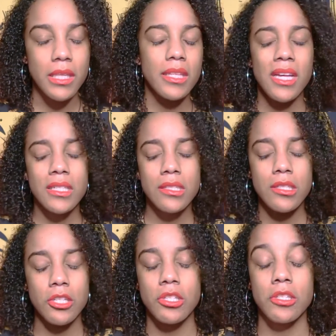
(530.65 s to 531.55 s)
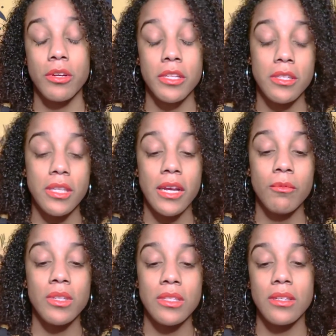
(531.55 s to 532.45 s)
Like that's that's just crazy that I
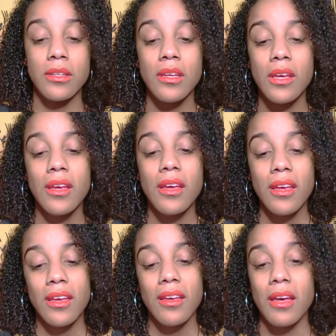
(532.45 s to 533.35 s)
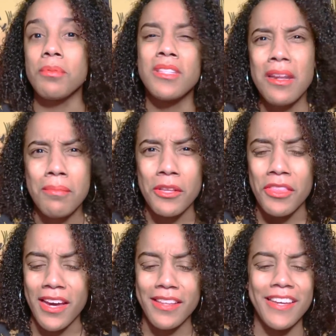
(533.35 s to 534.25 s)
wasn't upset about that.